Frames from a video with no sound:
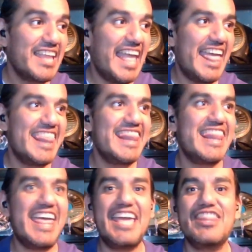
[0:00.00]
And
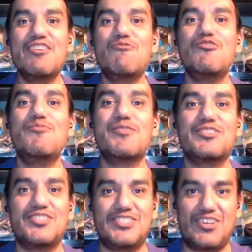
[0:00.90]
then the
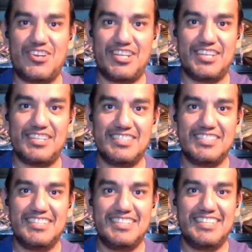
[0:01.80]
rumors started
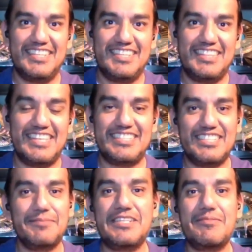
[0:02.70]
that
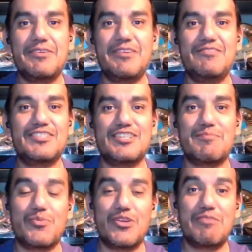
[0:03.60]
WWE was going to
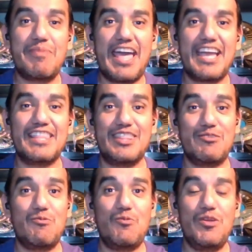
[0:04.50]
bring back
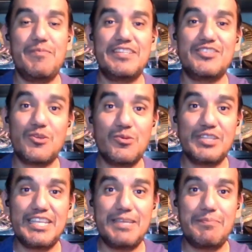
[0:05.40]
the women's
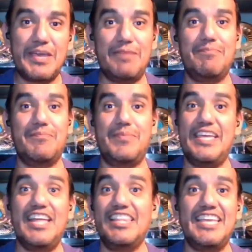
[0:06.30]
only
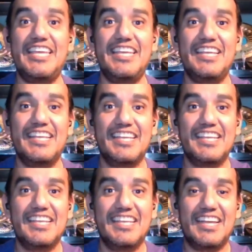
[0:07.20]
PLE,
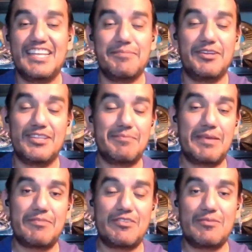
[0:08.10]
I keep calling it
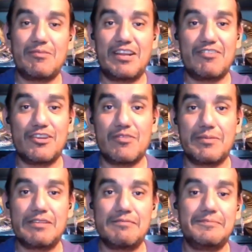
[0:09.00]
pay-per-view, but whatever, you know what
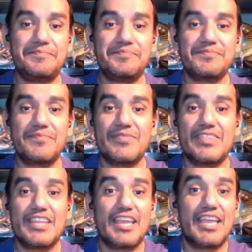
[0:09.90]
I mean,
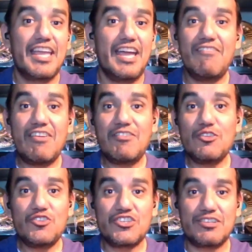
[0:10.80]
of
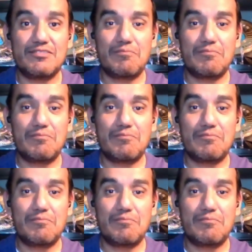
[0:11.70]
Evolution.